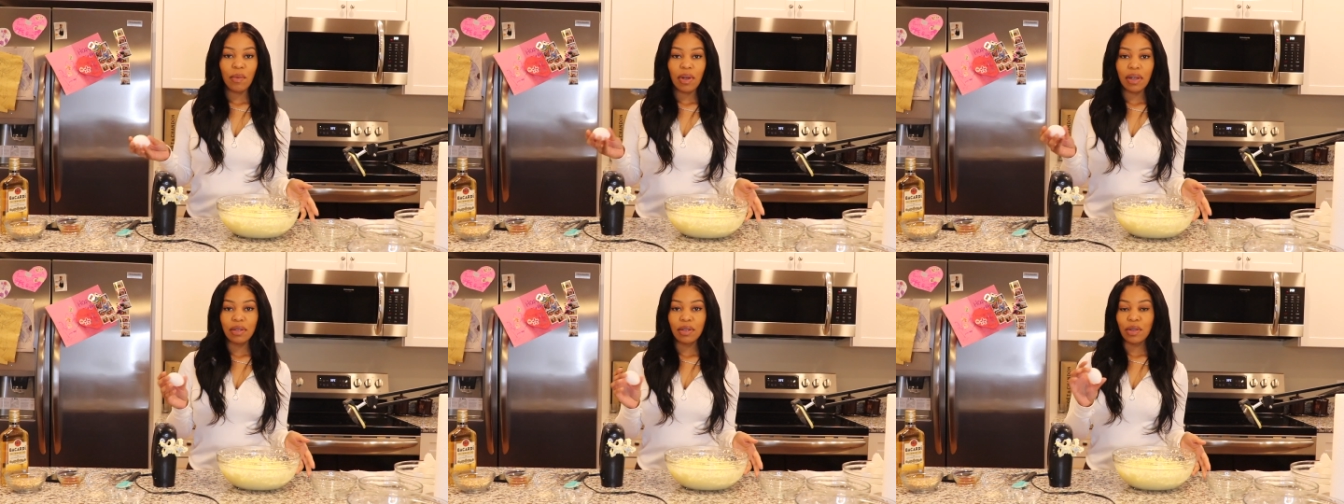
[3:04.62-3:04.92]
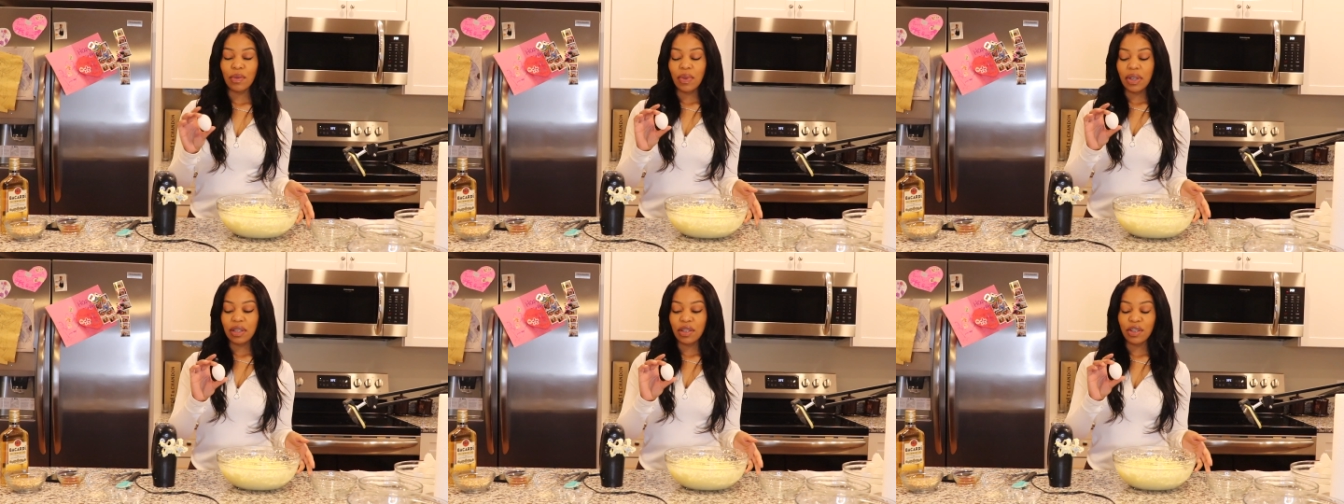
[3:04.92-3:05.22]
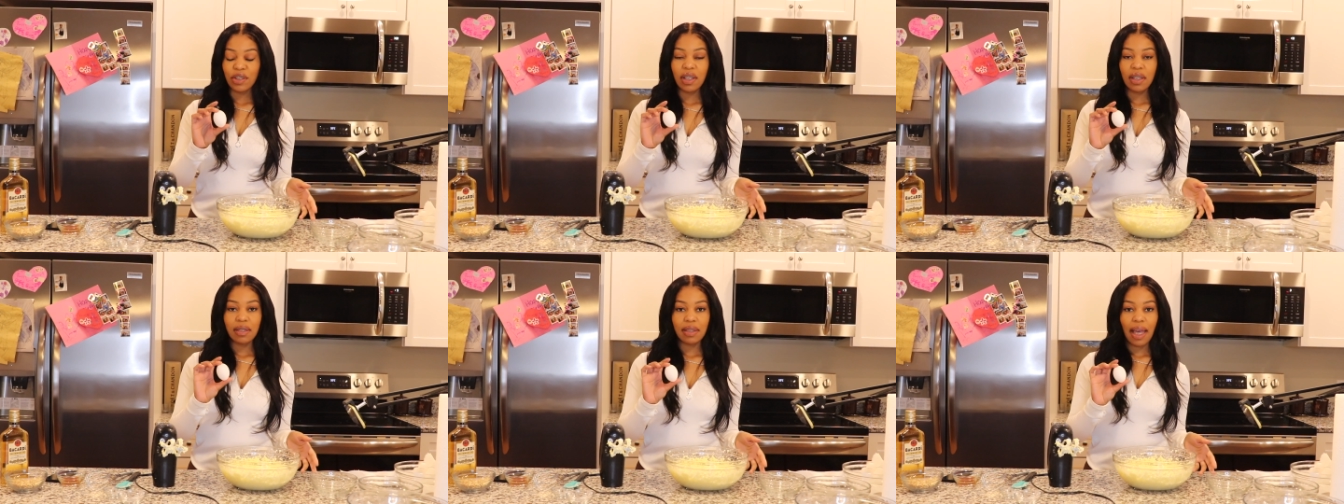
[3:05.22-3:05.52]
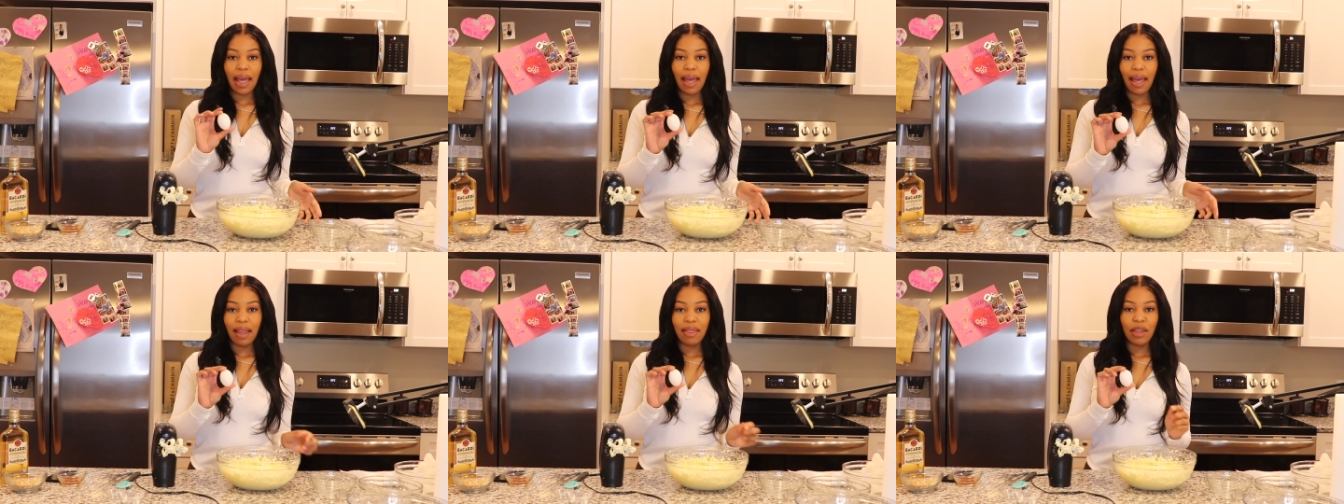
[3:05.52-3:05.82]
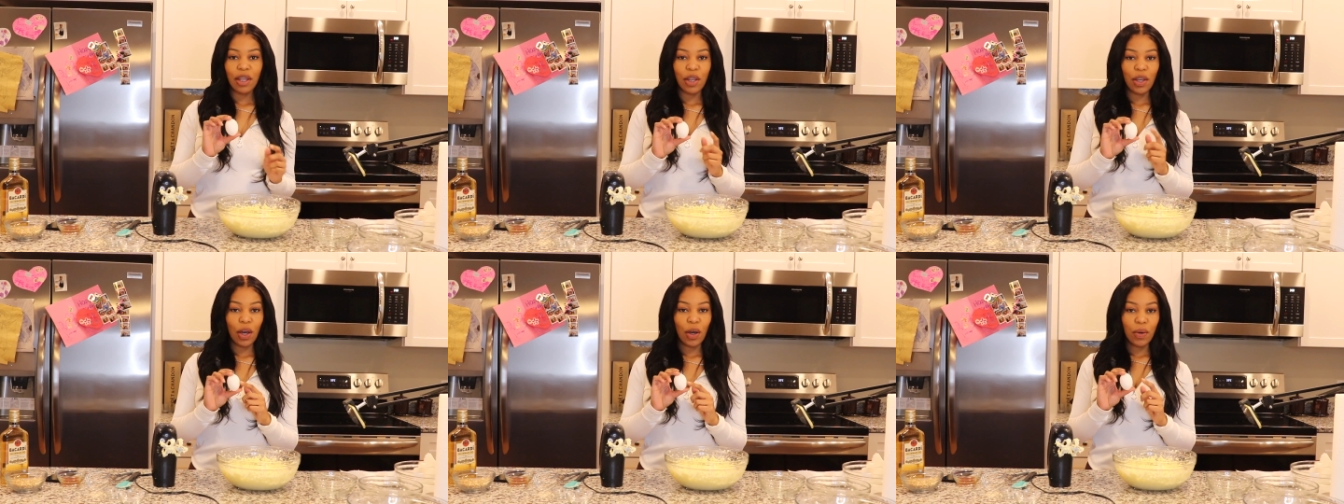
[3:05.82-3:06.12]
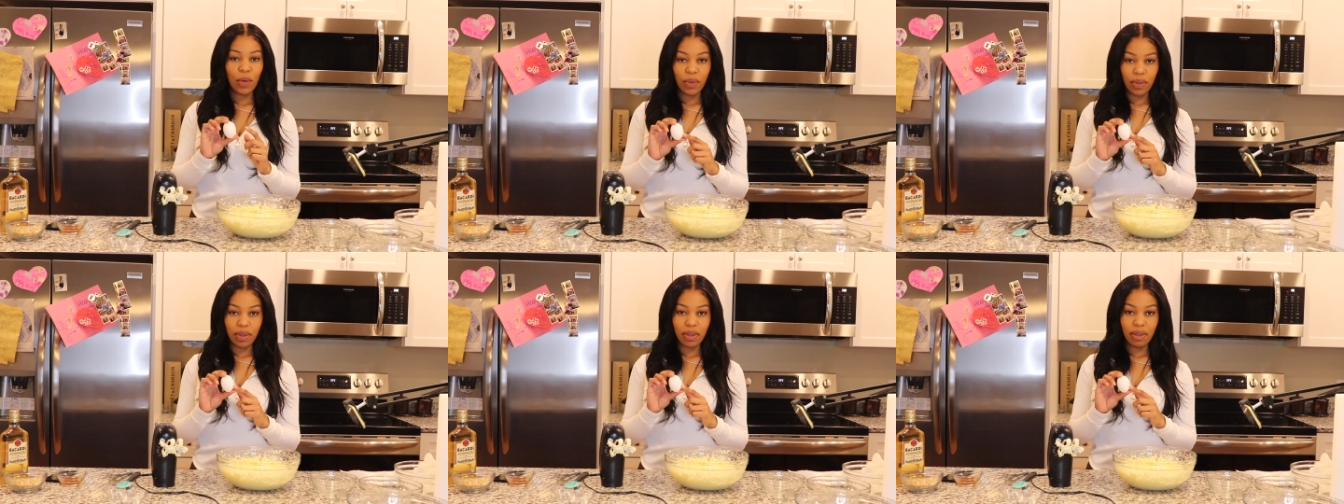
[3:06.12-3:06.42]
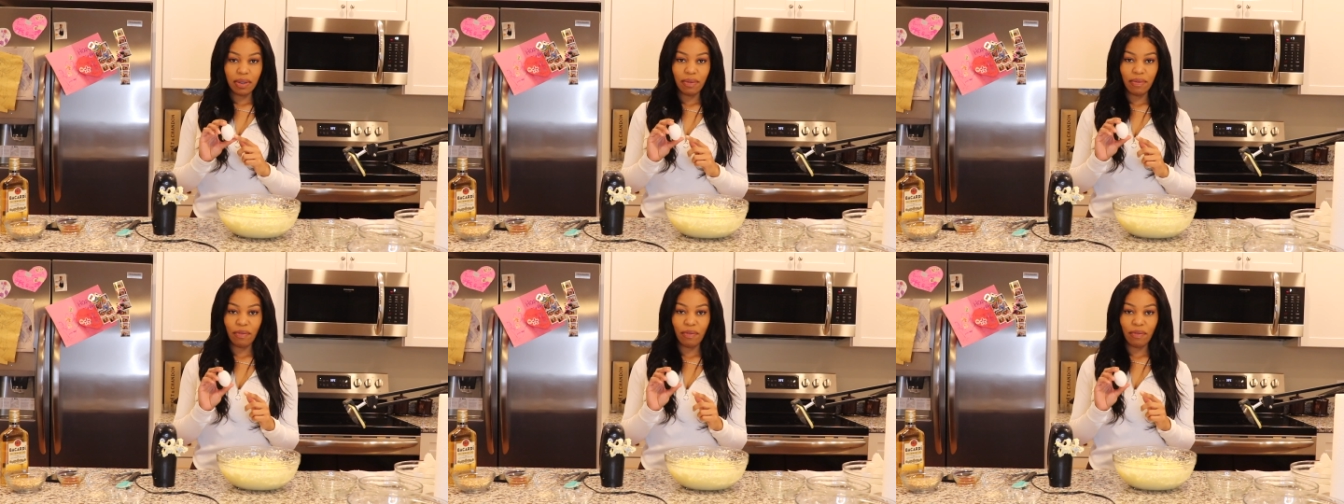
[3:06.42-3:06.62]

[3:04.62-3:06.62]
want to do is just add the yolk